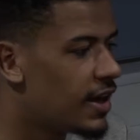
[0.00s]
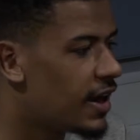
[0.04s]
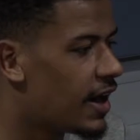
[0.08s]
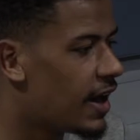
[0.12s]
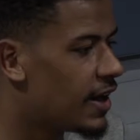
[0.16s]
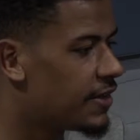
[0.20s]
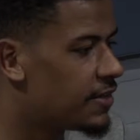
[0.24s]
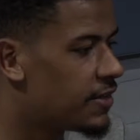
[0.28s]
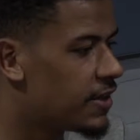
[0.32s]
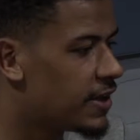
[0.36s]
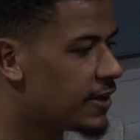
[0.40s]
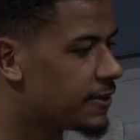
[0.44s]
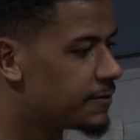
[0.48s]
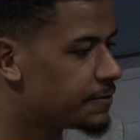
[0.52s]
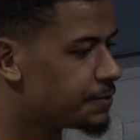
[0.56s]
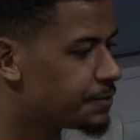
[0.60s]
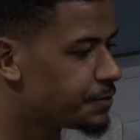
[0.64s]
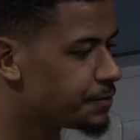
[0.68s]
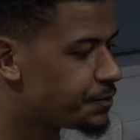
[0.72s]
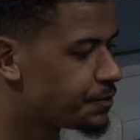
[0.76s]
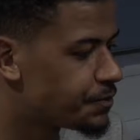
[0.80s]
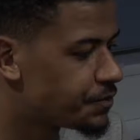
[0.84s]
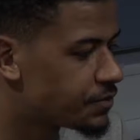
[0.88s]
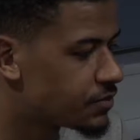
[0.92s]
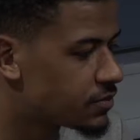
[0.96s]
I think
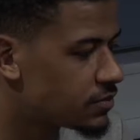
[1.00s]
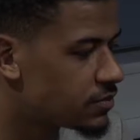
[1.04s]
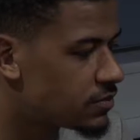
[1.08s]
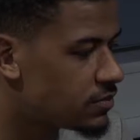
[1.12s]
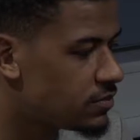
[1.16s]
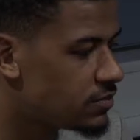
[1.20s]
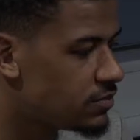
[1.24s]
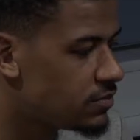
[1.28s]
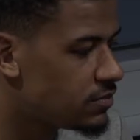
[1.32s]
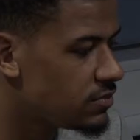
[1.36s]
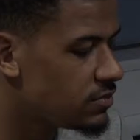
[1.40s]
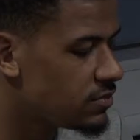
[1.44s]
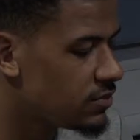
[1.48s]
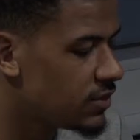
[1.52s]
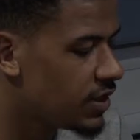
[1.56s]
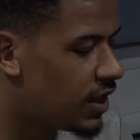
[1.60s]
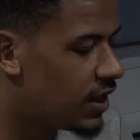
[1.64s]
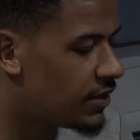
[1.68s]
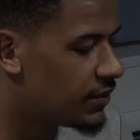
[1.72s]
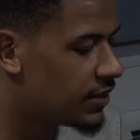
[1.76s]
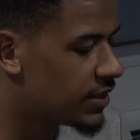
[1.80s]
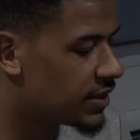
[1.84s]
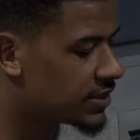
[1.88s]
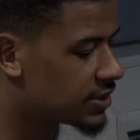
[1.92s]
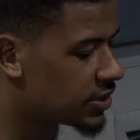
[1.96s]

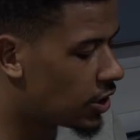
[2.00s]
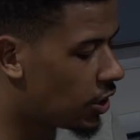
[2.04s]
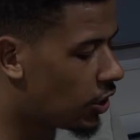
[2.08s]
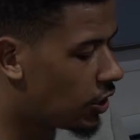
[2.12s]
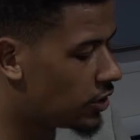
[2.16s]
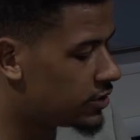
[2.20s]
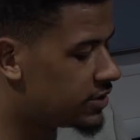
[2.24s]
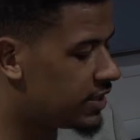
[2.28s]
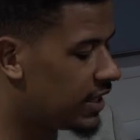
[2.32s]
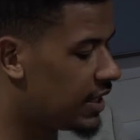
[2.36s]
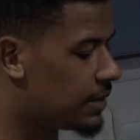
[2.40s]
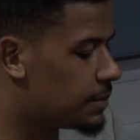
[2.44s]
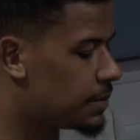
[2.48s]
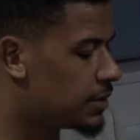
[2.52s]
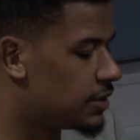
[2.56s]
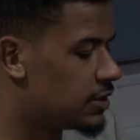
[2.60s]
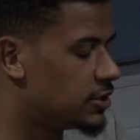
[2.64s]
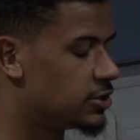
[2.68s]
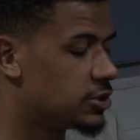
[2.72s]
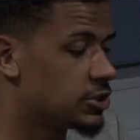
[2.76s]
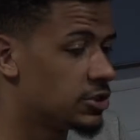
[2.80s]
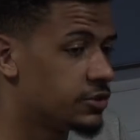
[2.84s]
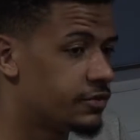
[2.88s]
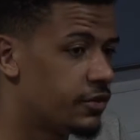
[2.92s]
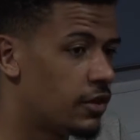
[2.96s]
it's a lot deeper
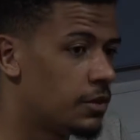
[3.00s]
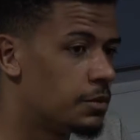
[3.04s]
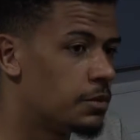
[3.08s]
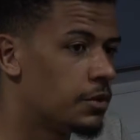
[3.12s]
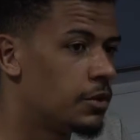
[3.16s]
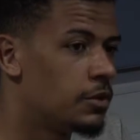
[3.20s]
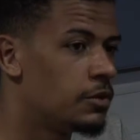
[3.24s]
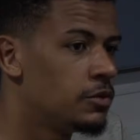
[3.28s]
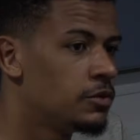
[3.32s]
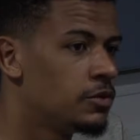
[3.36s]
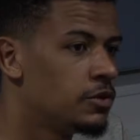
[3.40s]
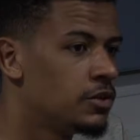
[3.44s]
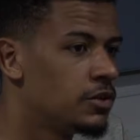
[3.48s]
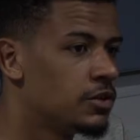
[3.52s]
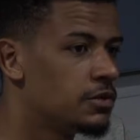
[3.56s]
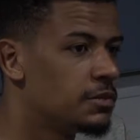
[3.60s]
than just football,